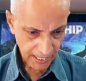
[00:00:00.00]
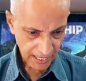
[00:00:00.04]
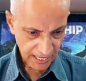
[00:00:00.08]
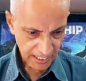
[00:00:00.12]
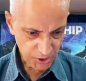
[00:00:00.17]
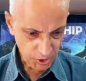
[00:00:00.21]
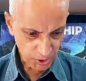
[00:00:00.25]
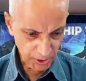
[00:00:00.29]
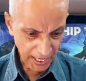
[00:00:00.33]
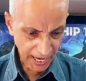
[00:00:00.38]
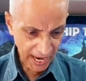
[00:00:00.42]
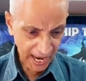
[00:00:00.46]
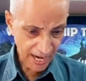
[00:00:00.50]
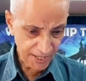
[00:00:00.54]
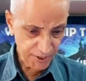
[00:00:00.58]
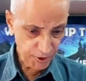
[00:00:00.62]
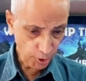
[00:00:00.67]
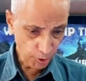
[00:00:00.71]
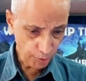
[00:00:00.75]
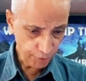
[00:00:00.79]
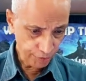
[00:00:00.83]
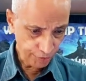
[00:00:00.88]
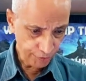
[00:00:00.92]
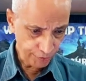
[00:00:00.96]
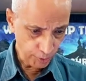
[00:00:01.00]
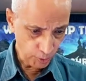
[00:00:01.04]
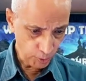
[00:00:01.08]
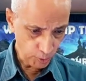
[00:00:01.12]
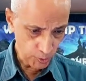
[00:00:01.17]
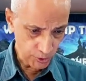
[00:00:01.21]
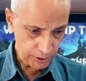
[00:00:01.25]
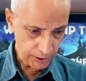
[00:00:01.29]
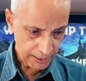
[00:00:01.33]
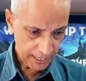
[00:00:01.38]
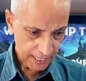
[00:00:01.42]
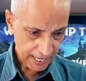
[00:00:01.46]
So they had no
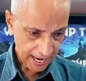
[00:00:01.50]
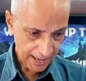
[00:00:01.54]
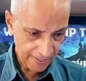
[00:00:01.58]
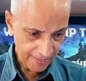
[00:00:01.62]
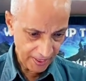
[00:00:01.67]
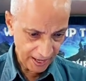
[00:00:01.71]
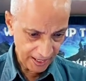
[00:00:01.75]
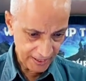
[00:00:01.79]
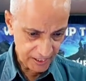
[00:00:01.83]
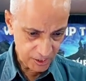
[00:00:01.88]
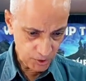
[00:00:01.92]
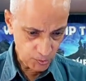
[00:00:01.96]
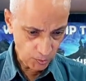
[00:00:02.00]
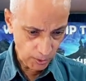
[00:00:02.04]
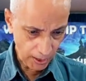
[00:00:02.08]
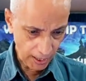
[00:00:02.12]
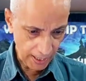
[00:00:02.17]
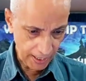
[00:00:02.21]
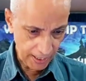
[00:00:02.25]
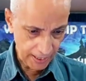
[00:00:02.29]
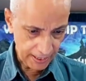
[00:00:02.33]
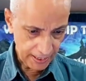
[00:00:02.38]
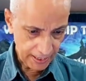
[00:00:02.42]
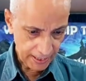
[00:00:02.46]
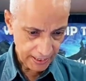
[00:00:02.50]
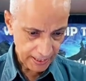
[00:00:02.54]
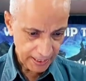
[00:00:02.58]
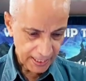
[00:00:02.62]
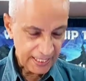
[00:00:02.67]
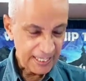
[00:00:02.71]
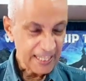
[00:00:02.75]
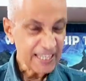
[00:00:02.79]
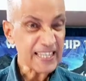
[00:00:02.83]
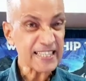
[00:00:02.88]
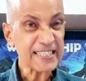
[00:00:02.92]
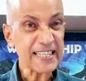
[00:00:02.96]
fruit. And that is why
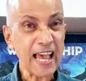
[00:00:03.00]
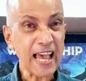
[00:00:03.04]
he's